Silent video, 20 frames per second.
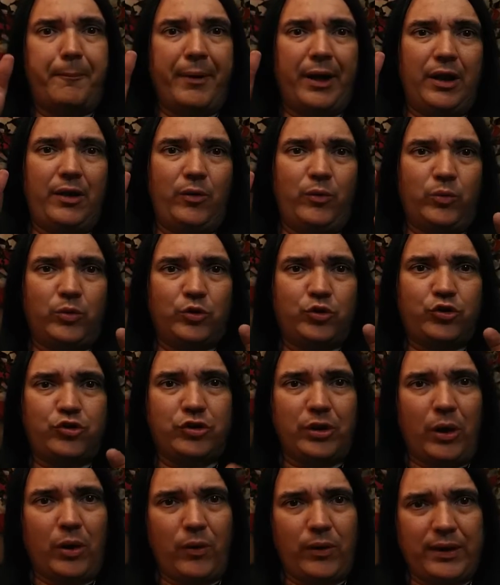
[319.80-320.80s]
But we're
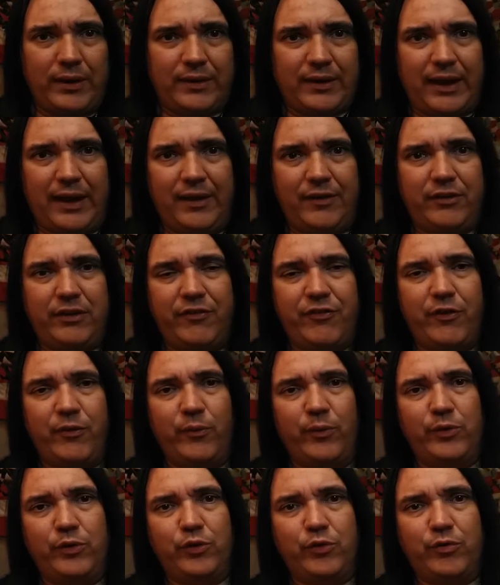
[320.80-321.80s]
sold it as if
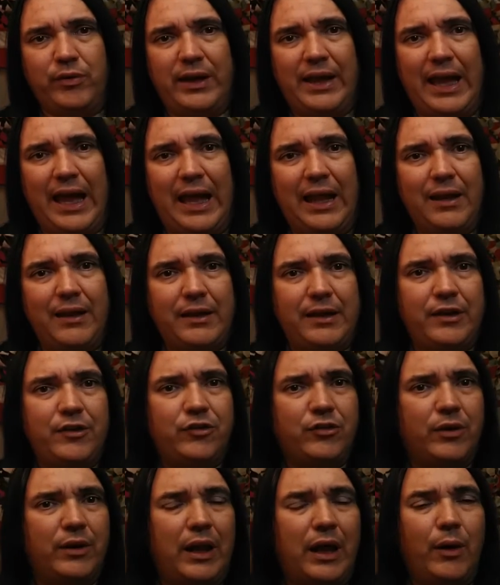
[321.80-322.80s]
it was a reality,
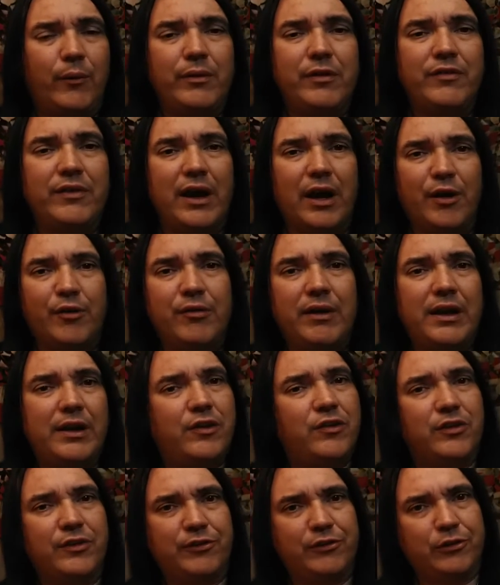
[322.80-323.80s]
so now we've got
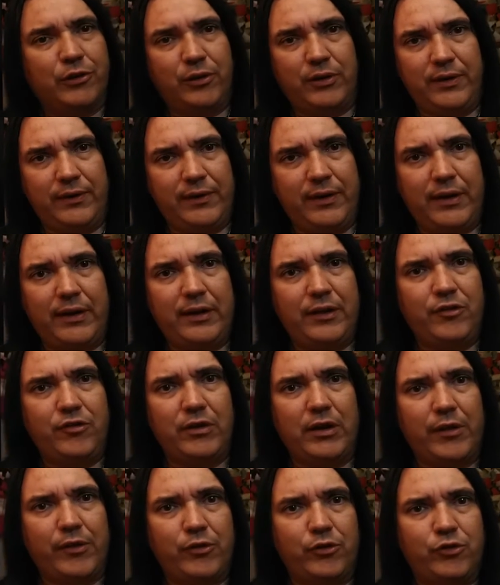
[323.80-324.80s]
races looking at
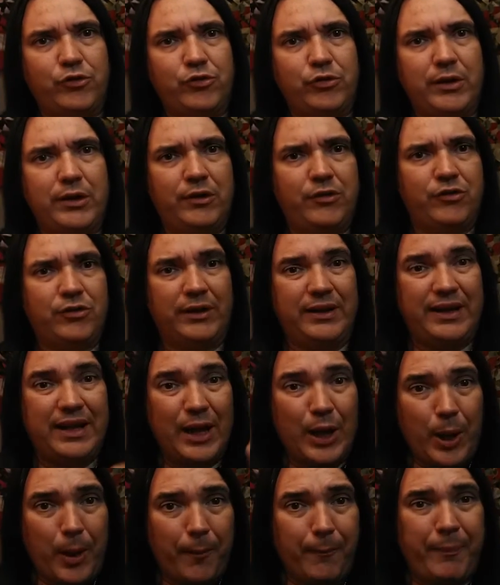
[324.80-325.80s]
each other strangely,
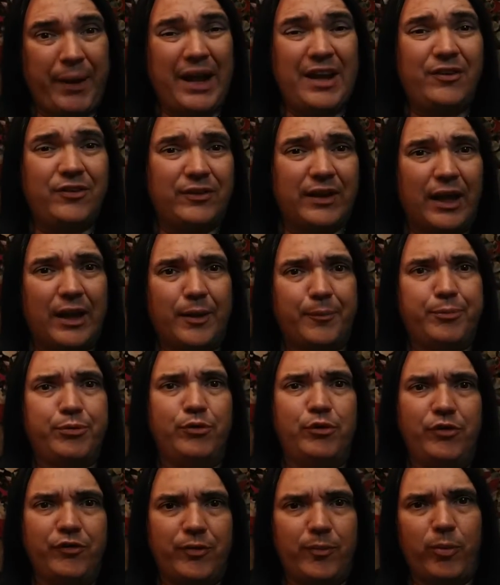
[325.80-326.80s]
based on a
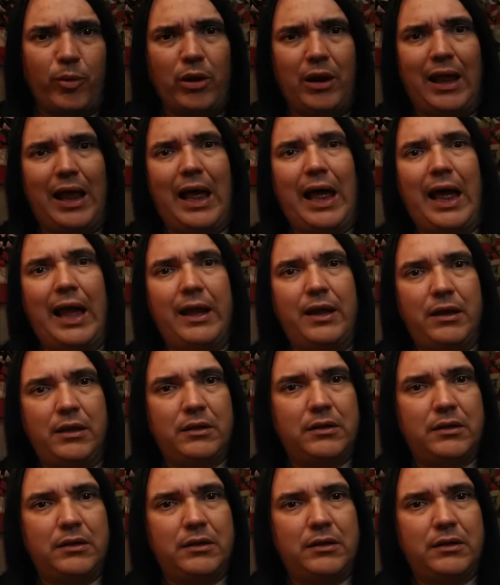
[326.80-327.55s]
provable lie